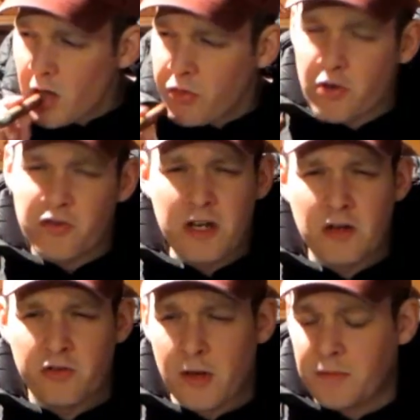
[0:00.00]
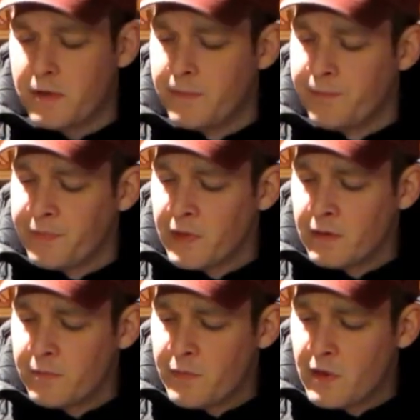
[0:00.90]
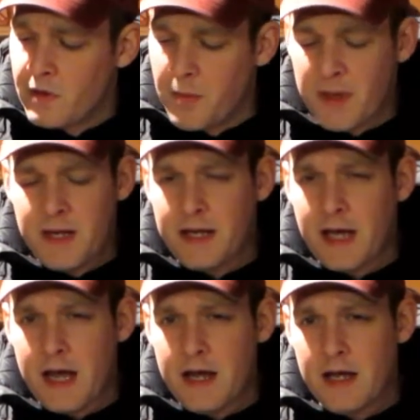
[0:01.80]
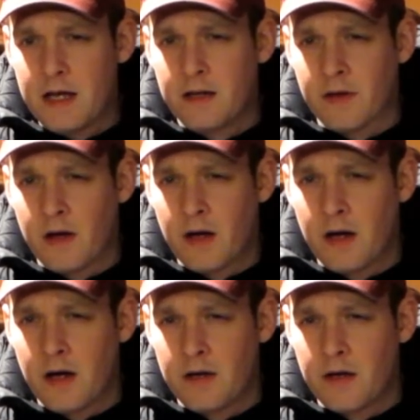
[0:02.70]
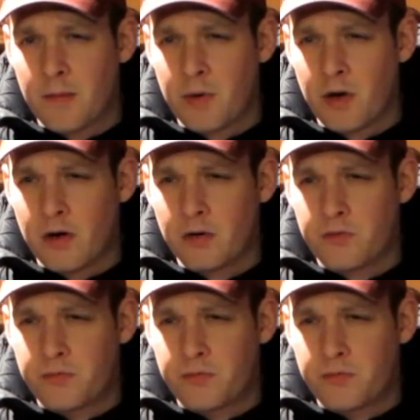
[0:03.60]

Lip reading: 13 or something. The Vejique hit number